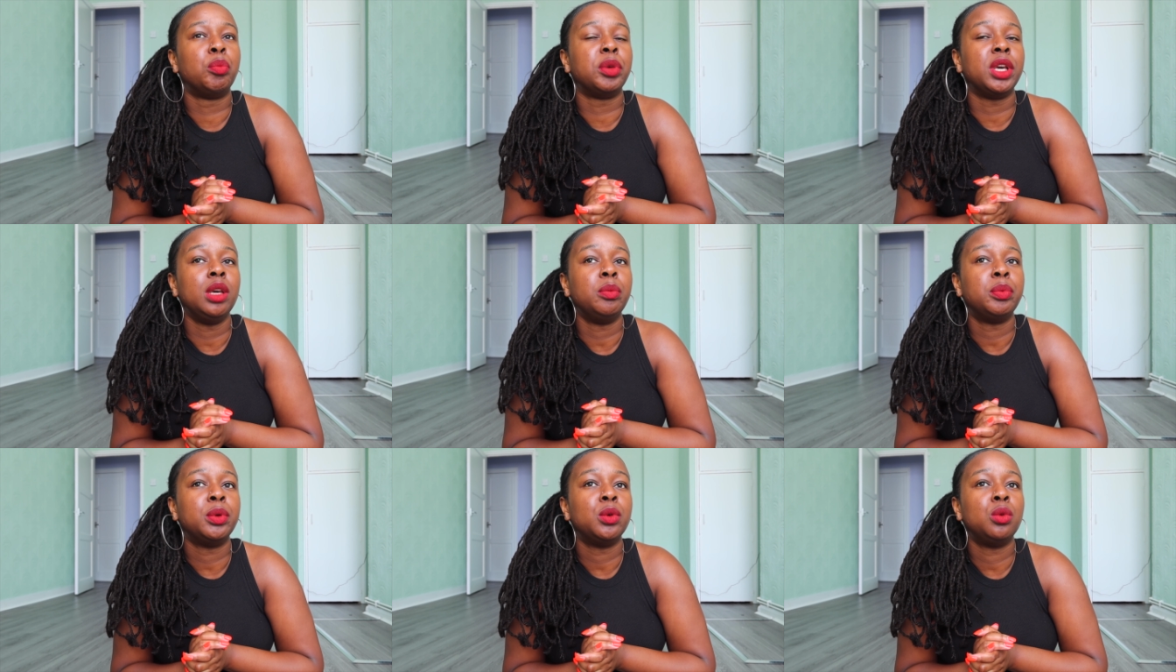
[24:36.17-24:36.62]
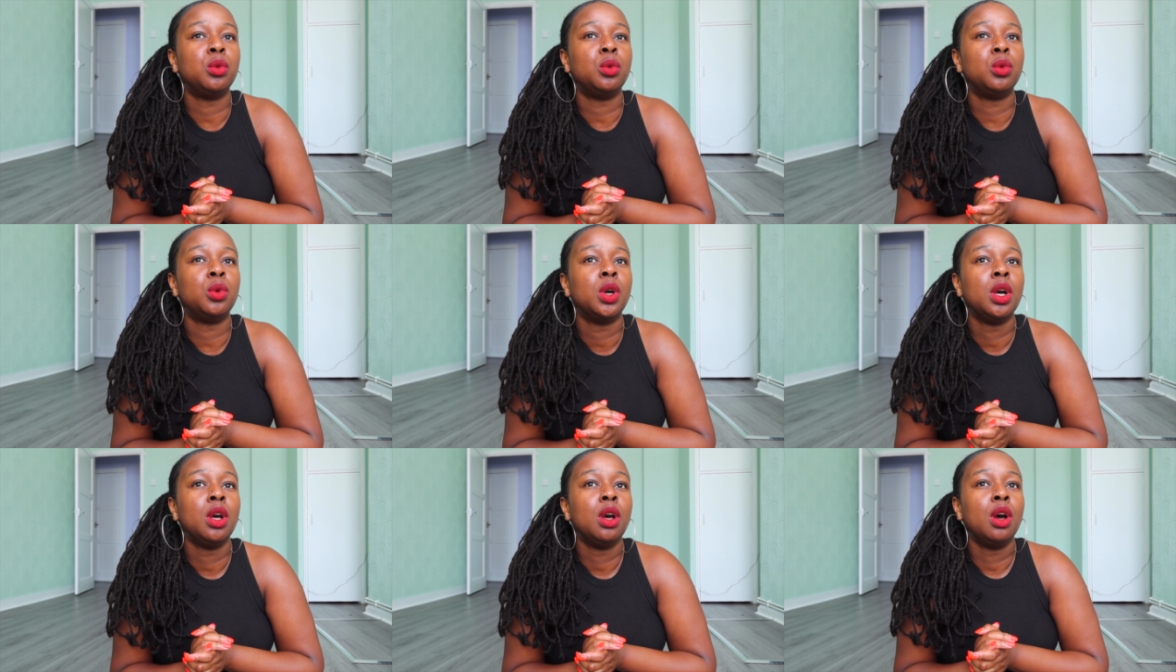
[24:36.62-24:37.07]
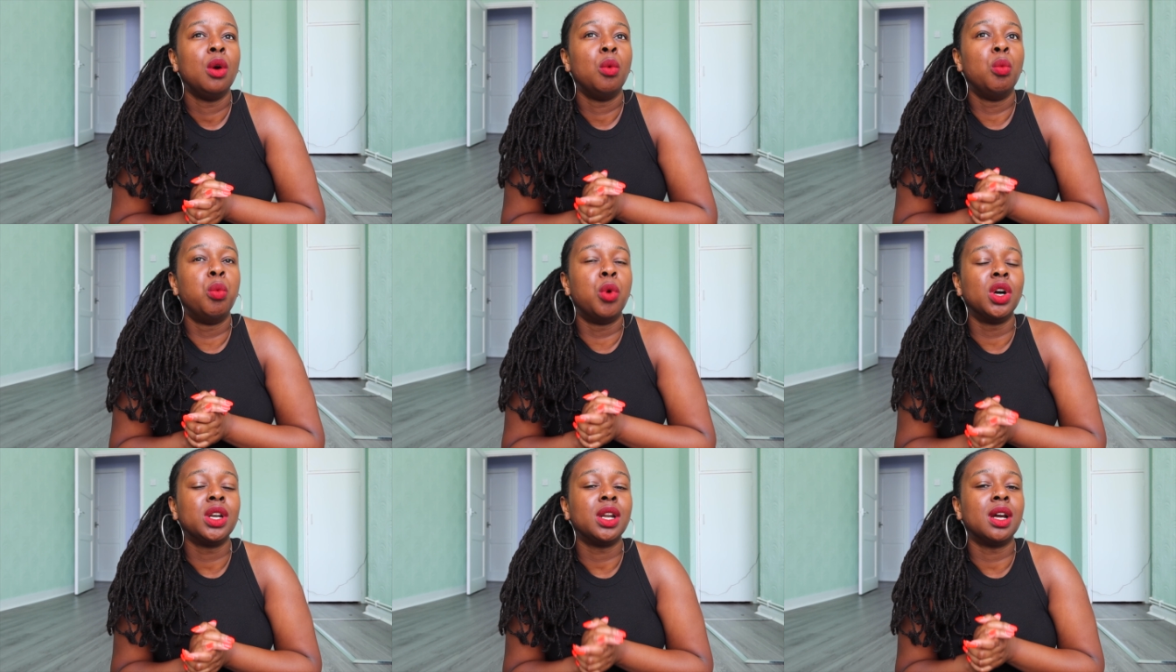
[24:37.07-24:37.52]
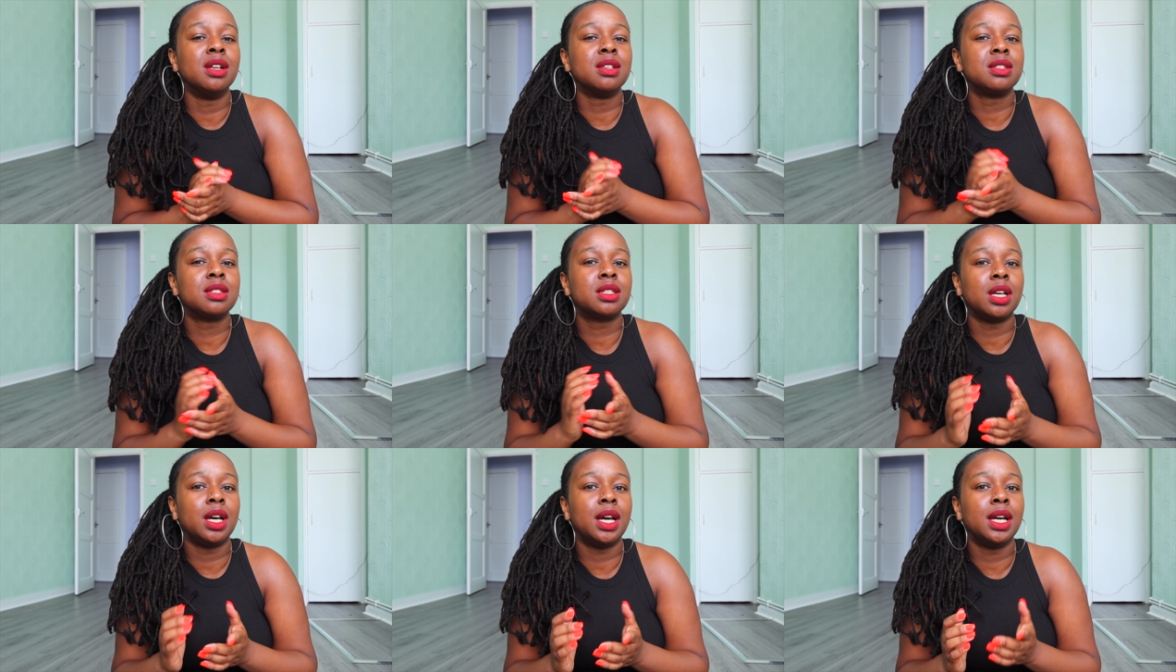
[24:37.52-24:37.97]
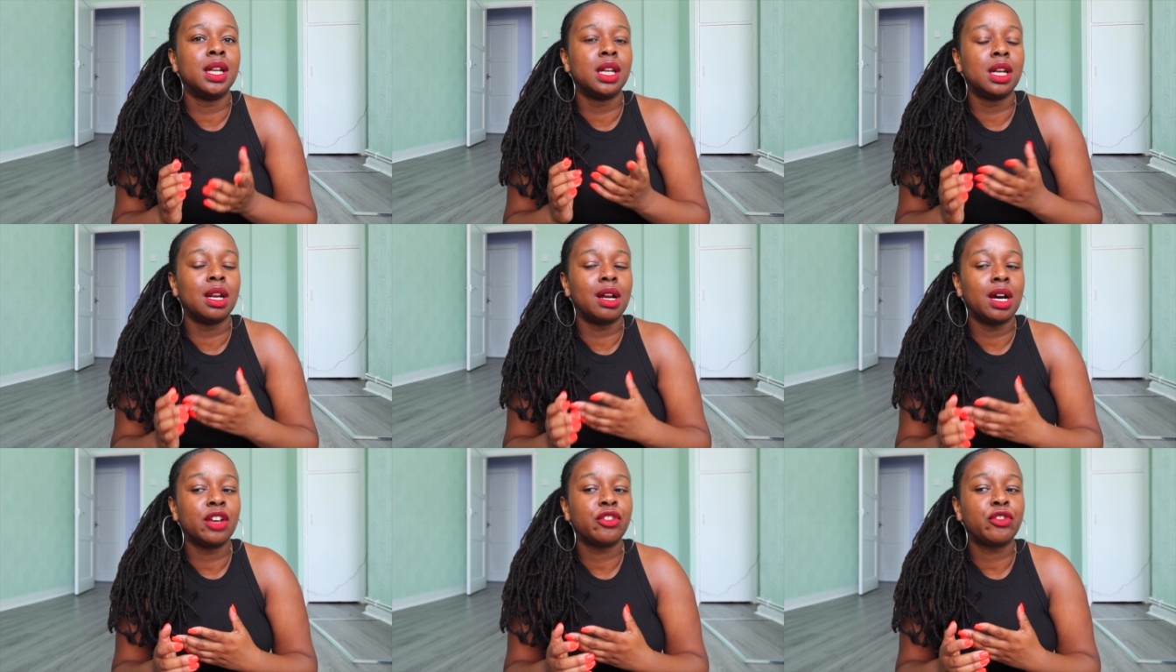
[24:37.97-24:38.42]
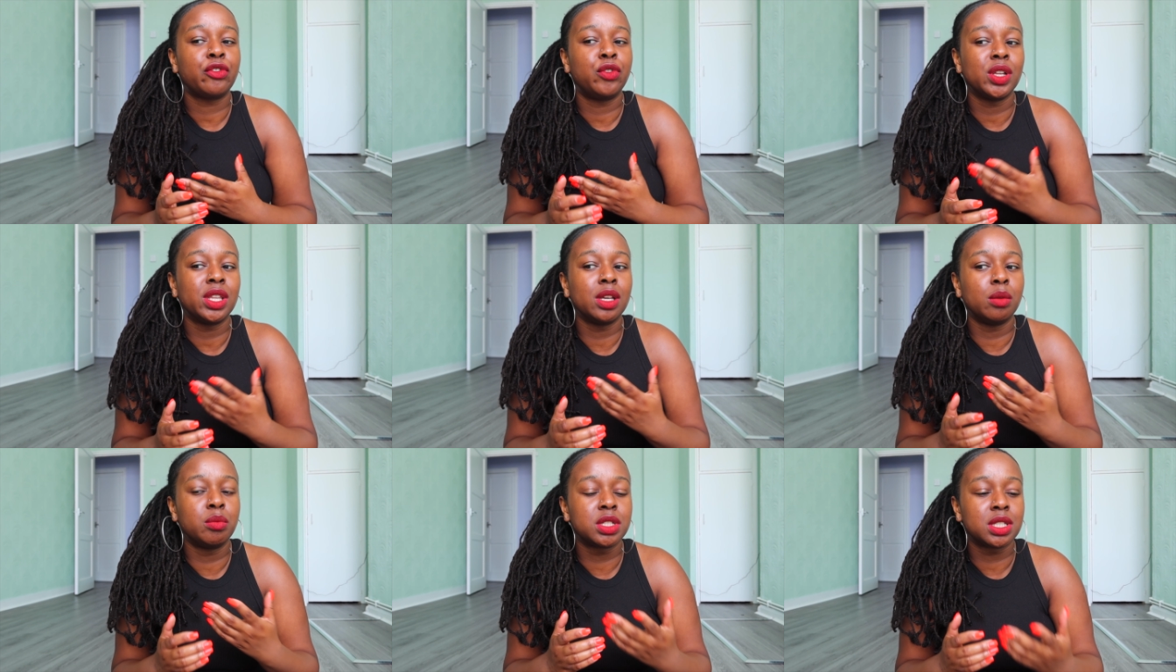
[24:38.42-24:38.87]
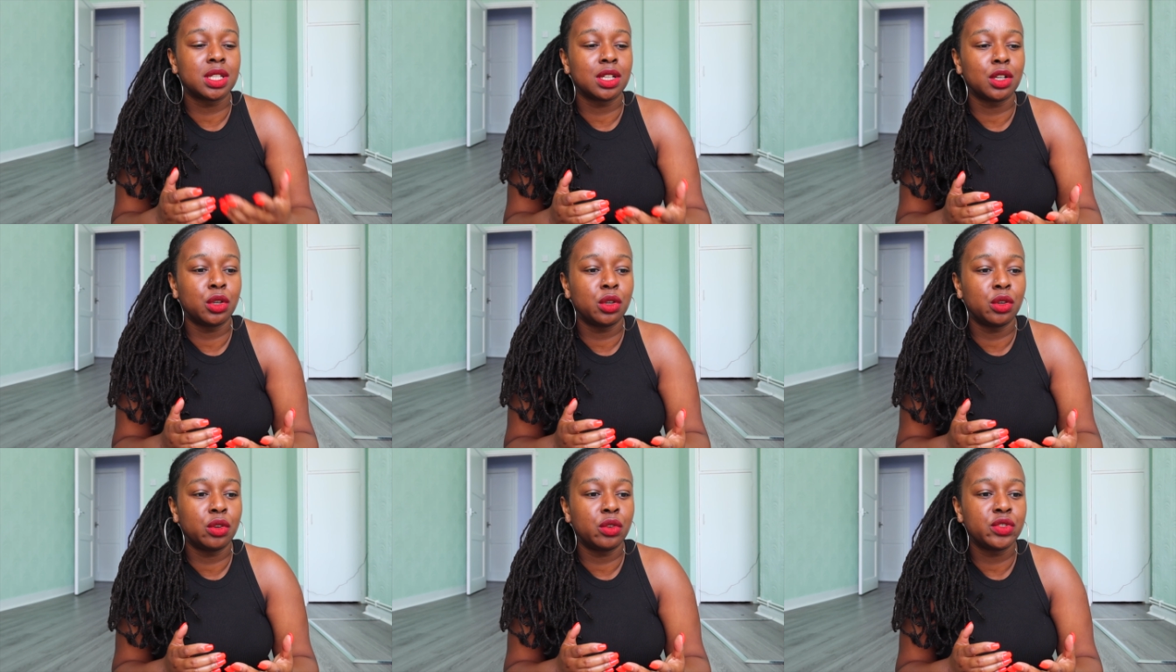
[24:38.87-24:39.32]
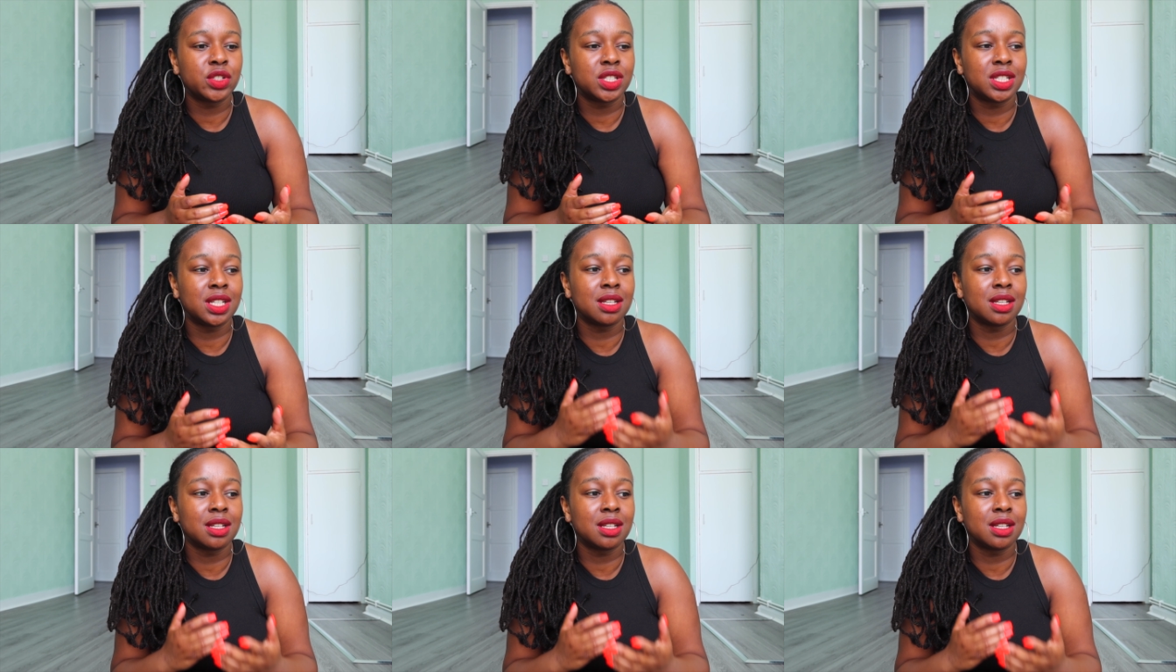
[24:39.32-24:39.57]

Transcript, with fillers: people want a certain life for themselves.